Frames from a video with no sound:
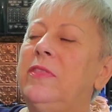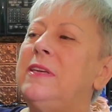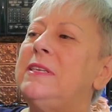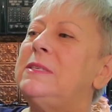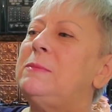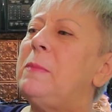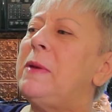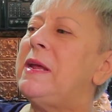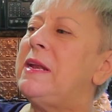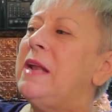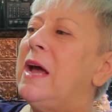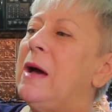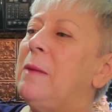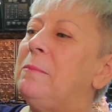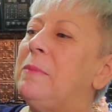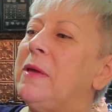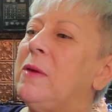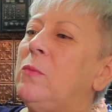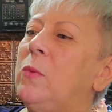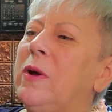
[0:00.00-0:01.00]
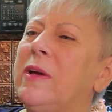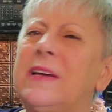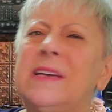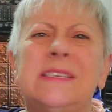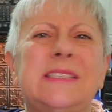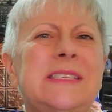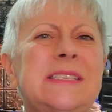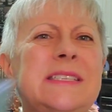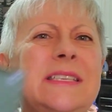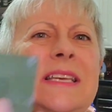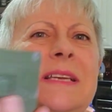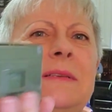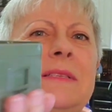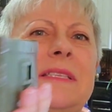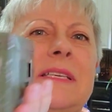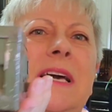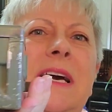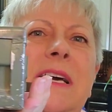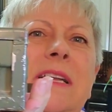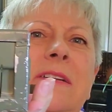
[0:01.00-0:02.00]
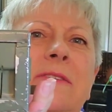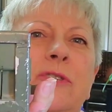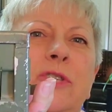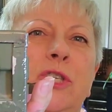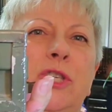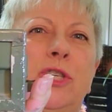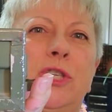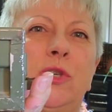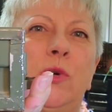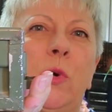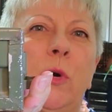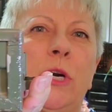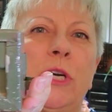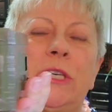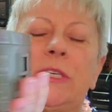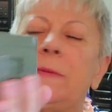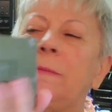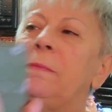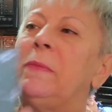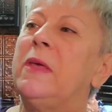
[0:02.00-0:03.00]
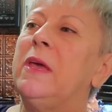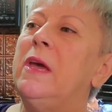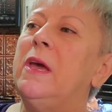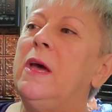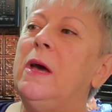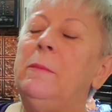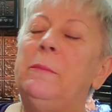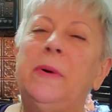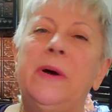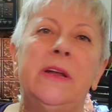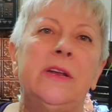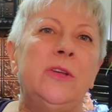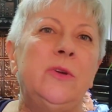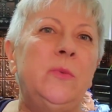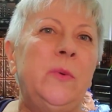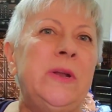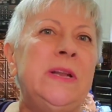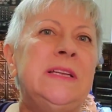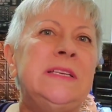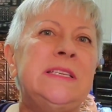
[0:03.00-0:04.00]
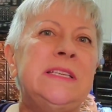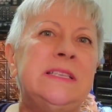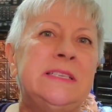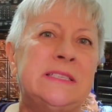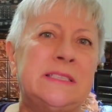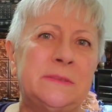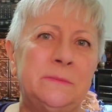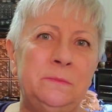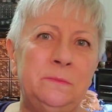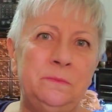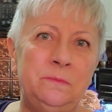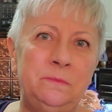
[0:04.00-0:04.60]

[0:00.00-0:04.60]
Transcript: This may not be one because this is kind of short, but you went into this